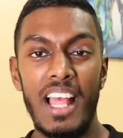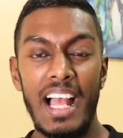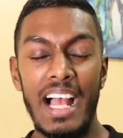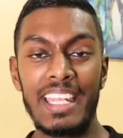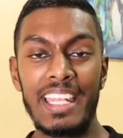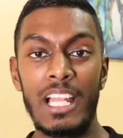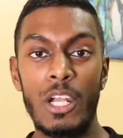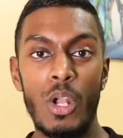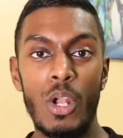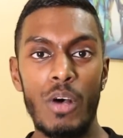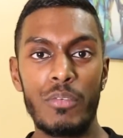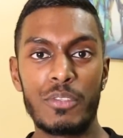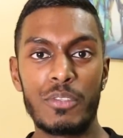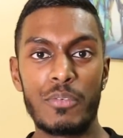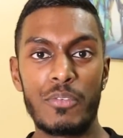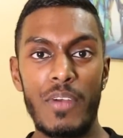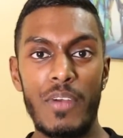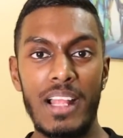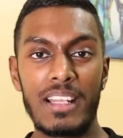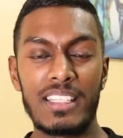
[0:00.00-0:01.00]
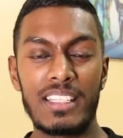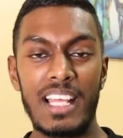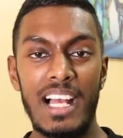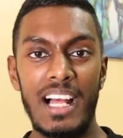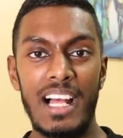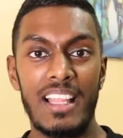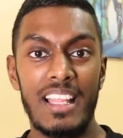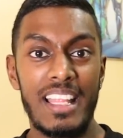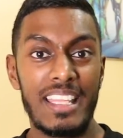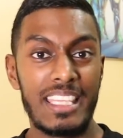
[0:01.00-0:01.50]
And I love the fact
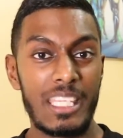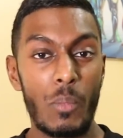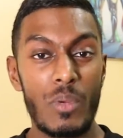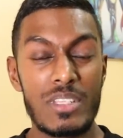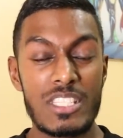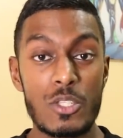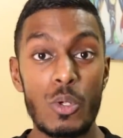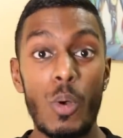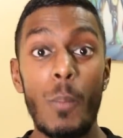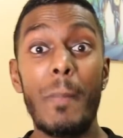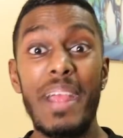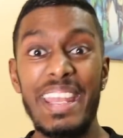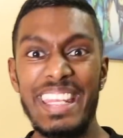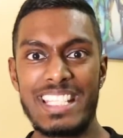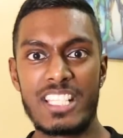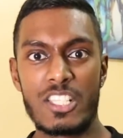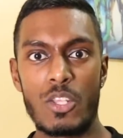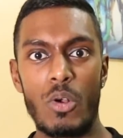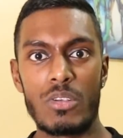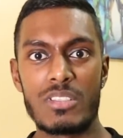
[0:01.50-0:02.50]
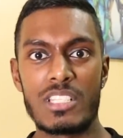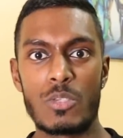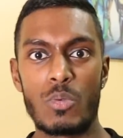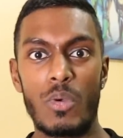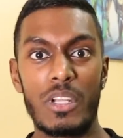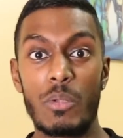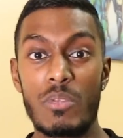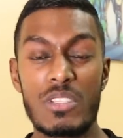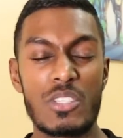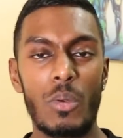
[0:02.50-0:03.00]
that there was not many songs as
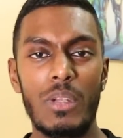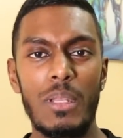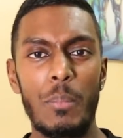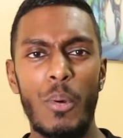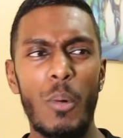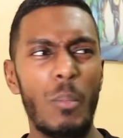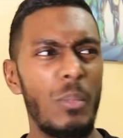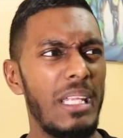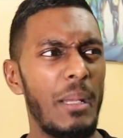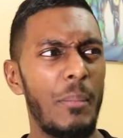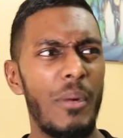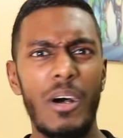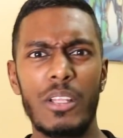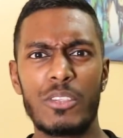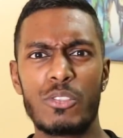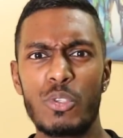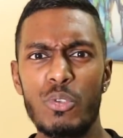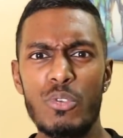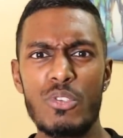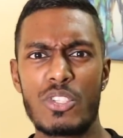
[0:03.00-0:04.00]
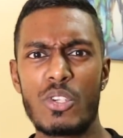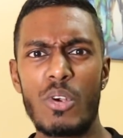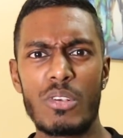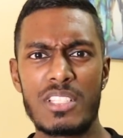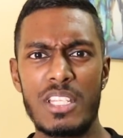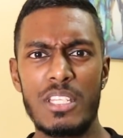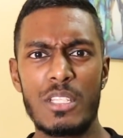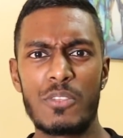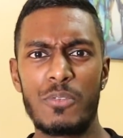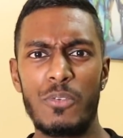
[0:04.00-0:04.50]
well. There was only probably about 2
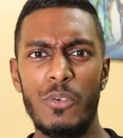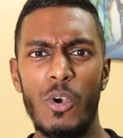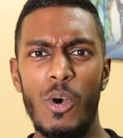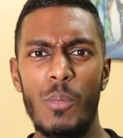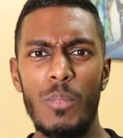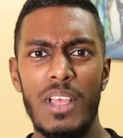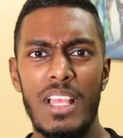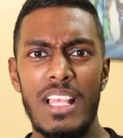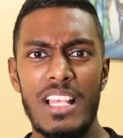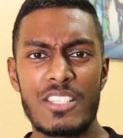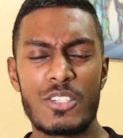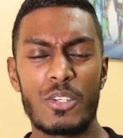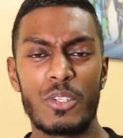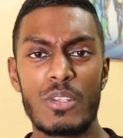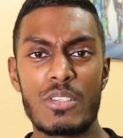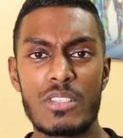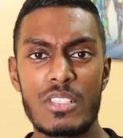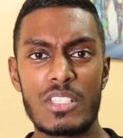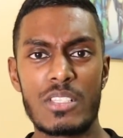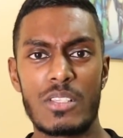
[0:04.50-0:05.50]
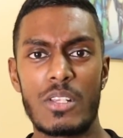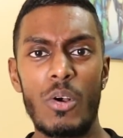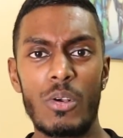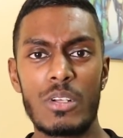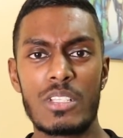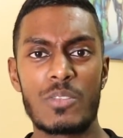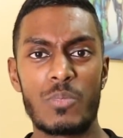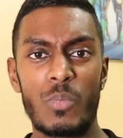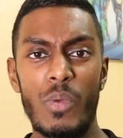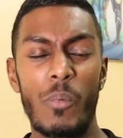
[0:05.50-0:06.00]
songs in this film, so the
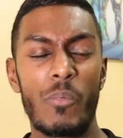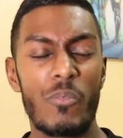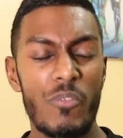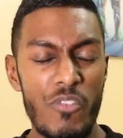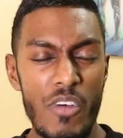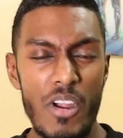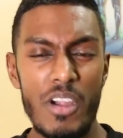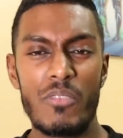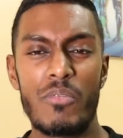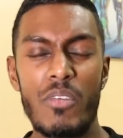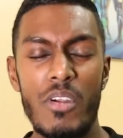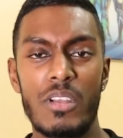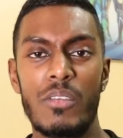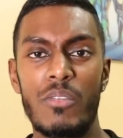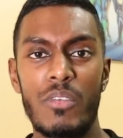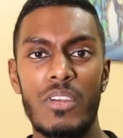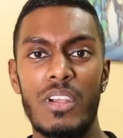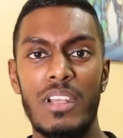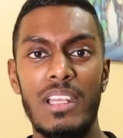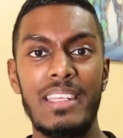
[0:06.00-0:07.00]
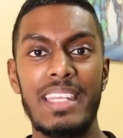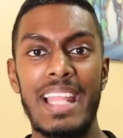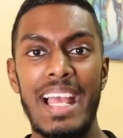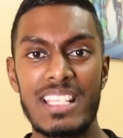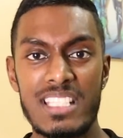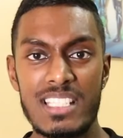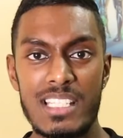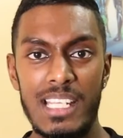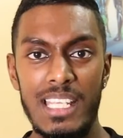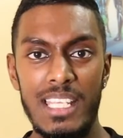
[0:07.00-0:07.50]
songs were very, very, very
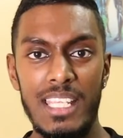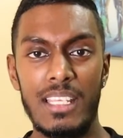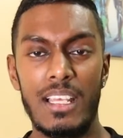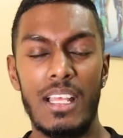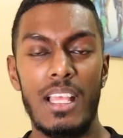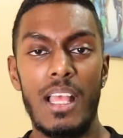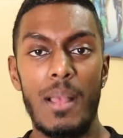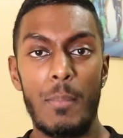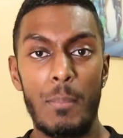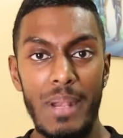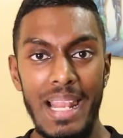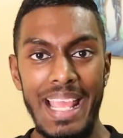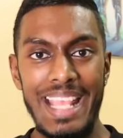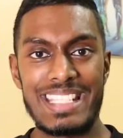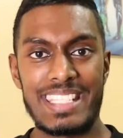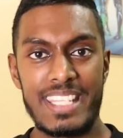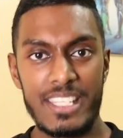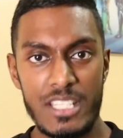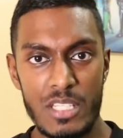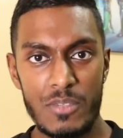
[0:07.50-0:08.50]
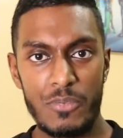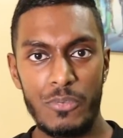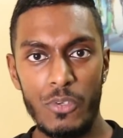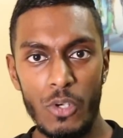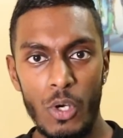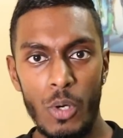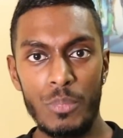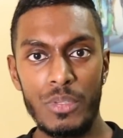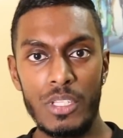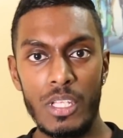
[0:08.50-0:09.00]
nicely placed in this
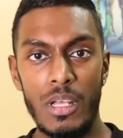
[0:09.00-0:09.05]
film.